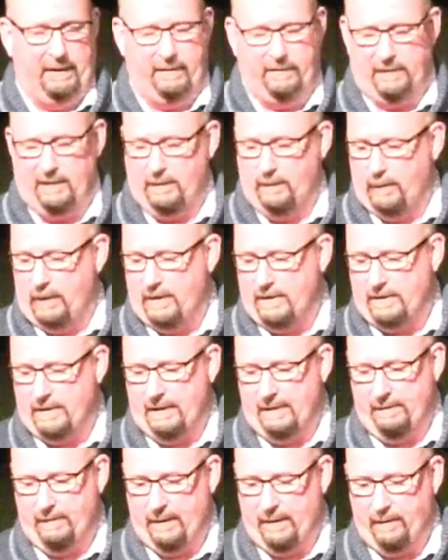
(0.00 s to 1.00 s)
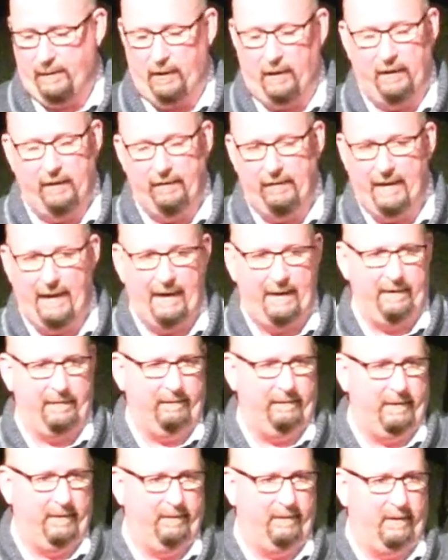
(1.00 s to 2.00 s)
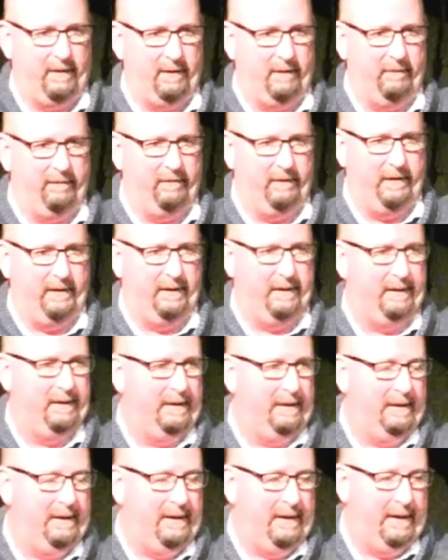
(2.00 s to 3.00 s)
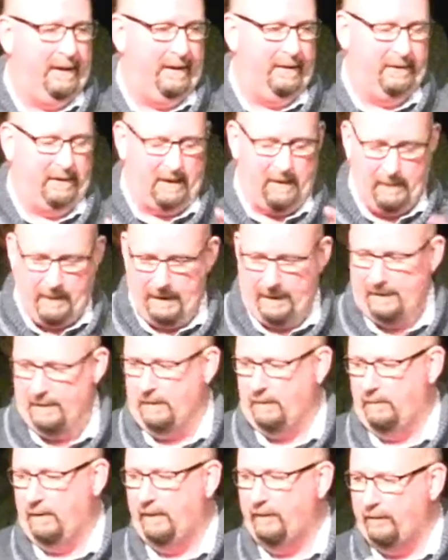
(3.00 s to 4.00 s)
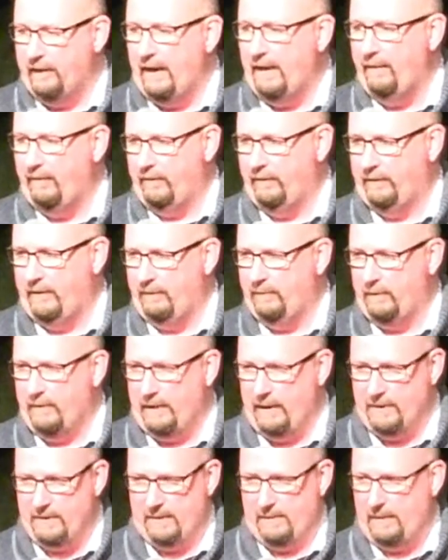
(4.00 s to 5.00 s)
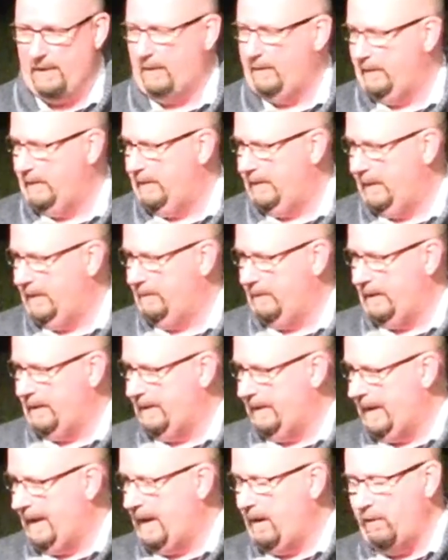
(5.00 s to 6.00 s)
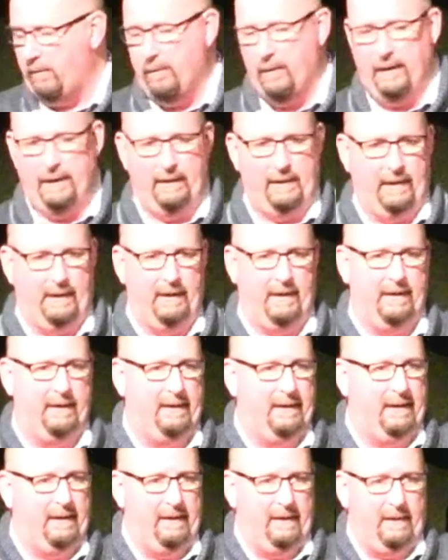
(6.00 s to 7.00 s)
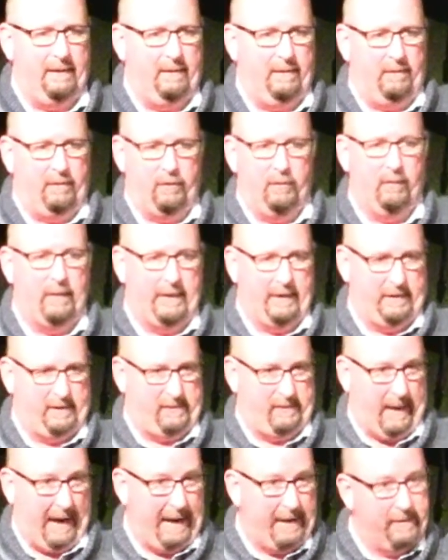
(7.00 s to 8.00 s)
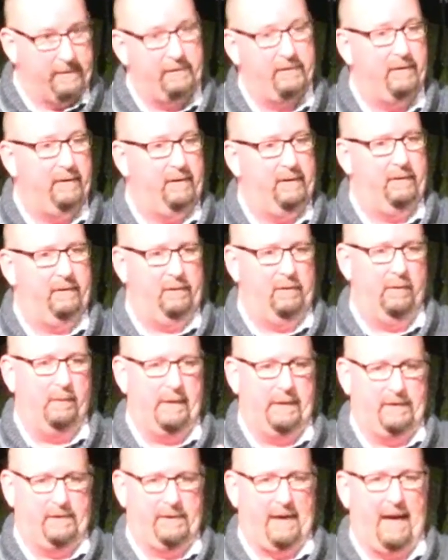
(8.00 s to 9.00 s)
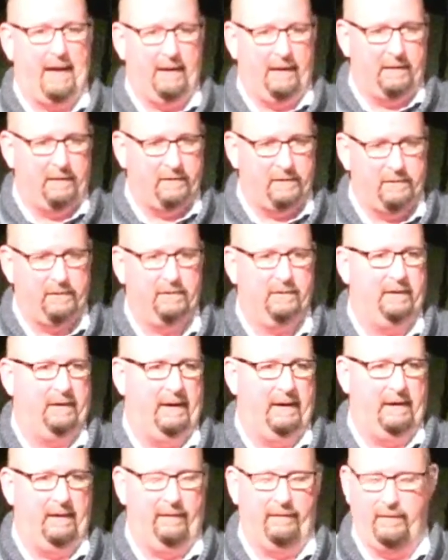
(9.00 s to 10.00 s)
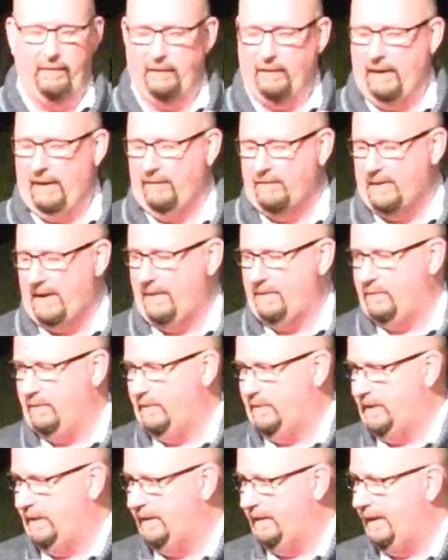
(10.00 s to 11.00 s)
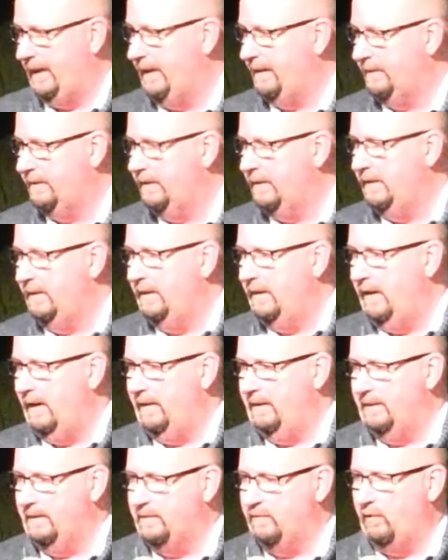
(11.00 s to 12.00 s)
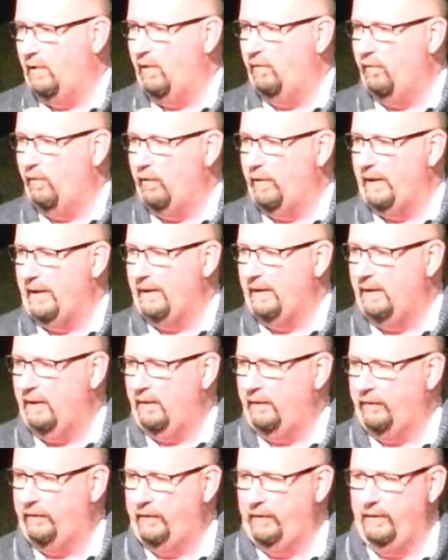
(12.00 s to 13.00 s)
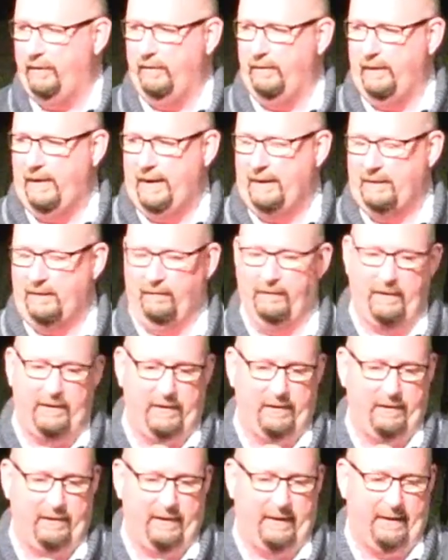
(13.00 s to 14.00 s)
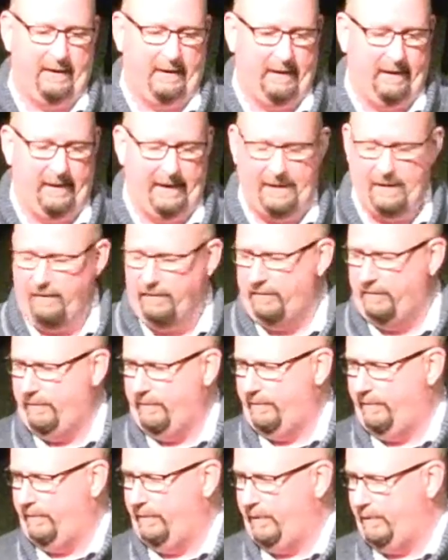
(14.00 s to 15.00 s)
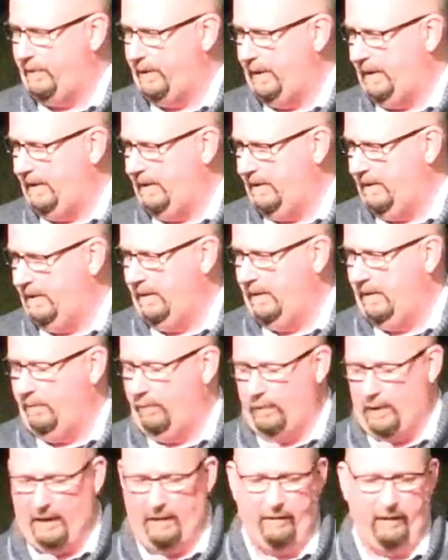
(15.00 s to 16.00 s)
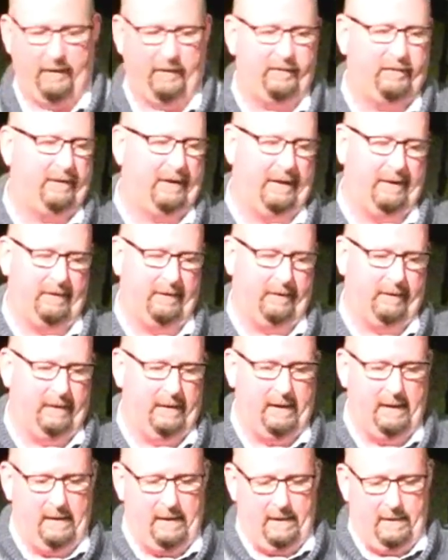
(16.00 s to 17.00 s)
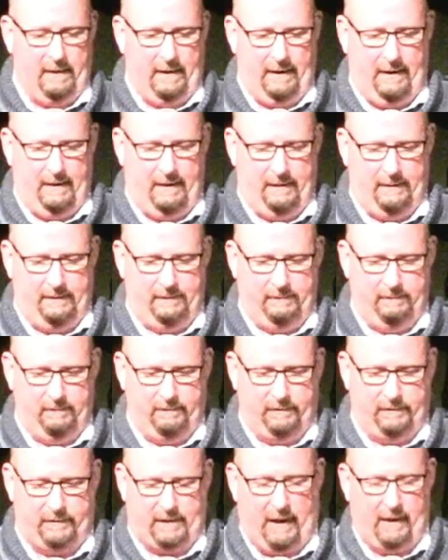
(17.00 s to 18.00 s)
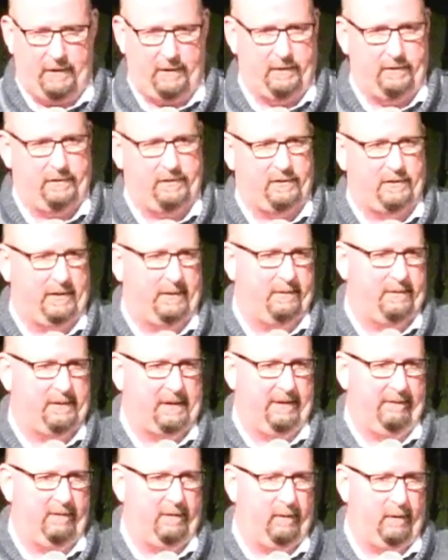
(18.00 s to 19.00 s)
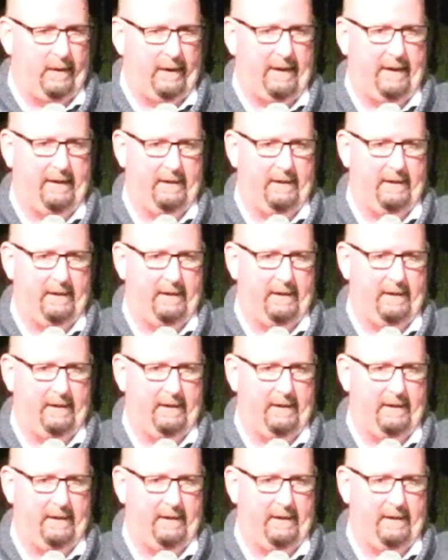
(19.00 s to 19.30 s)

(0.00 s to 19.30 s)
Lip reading: celebration. Been a part of that. Been a part of the committee that runs that for several years. I'm not now, but you'll be inspired. You'll be challenged if you have time to attend that. And then tomorrow morning, also at the Vineyard at 30 breakfasts, and there scholarships given away,